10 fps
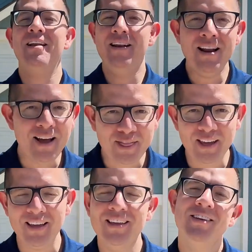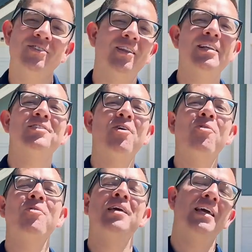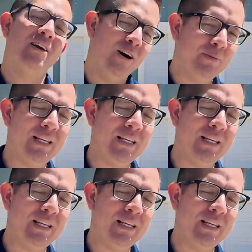nothing. So let's go and come